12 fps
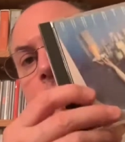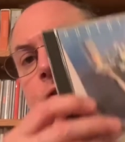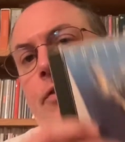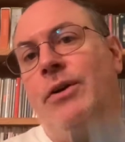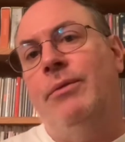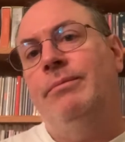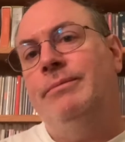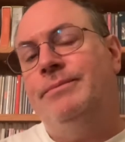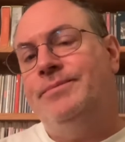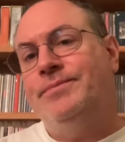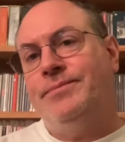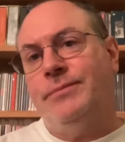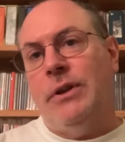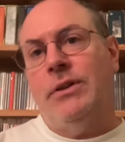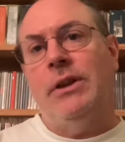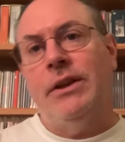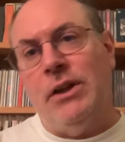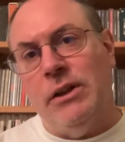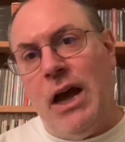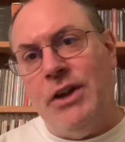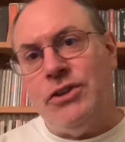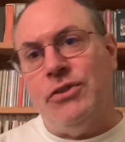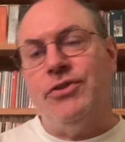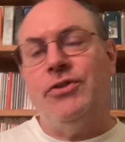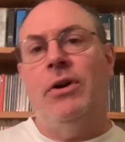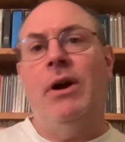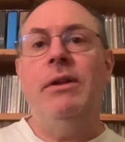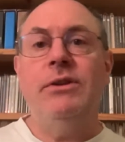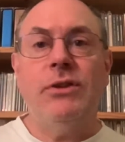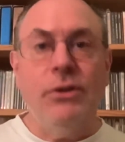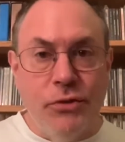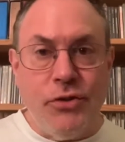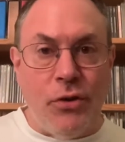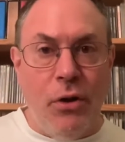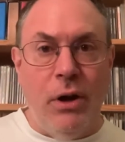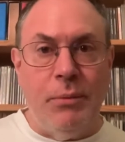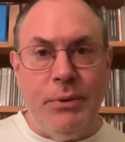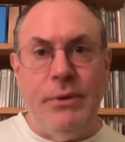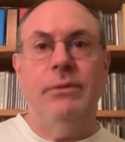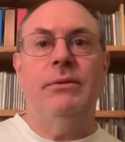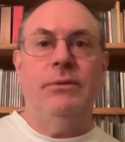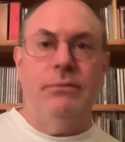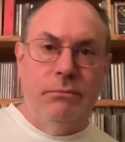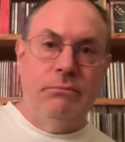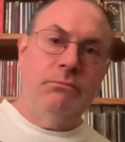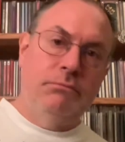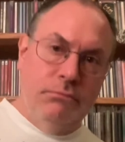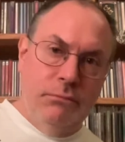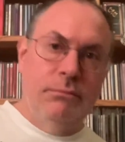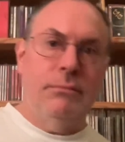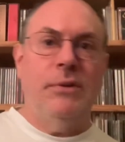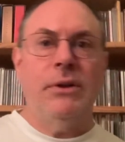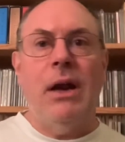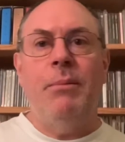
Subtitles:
So, like the Logical song, and it's a good song, but kind of